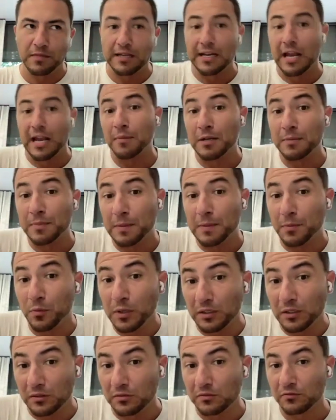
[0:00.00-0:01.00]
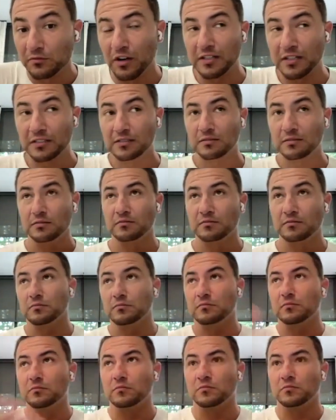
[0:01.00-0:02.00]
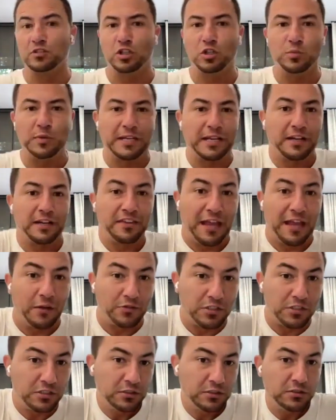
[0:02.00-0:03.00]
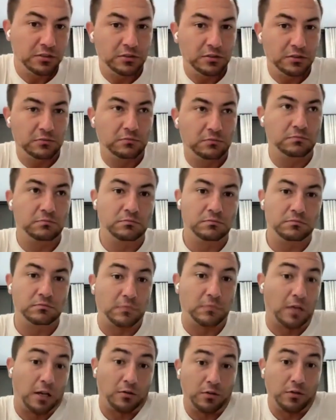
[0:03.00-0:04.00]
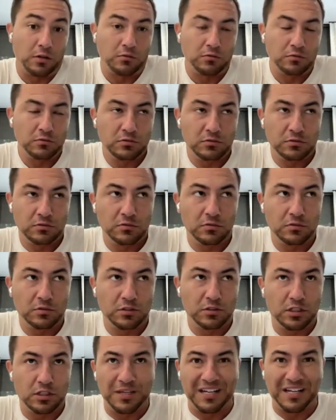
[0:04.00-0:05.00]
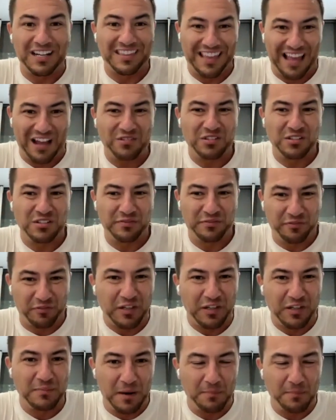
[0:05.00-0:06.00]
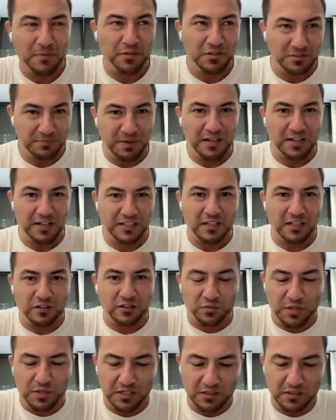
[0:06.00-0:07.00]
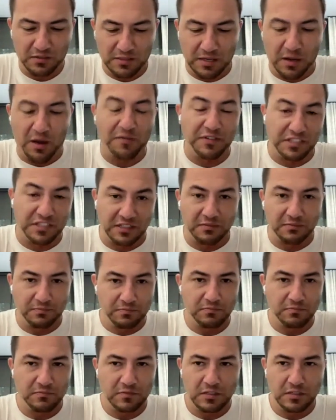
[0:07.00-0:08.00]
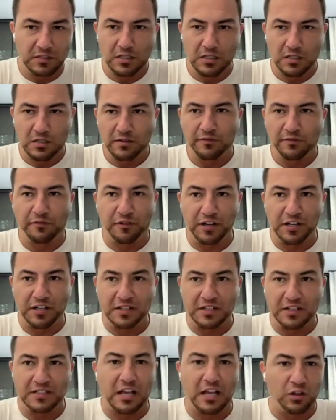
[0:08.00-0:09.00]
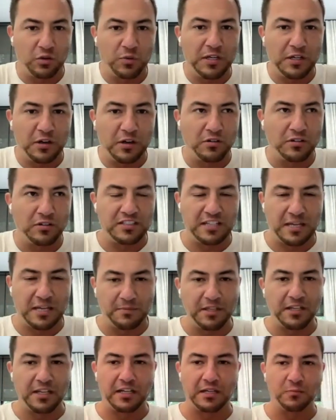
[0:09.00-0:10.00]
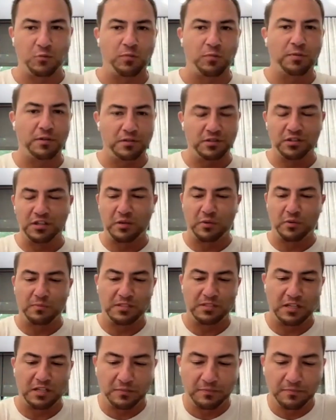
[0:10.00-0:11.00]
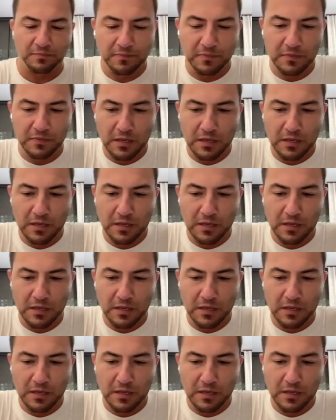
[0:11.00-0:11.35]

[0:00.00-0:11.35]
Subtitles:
And how many people will, right? Could we get 1,000? I don't know. If we get 1,000 free members paying $1 a week, now obviously free and $1 a week aren't the same thing anymore, but you get what I'm saying.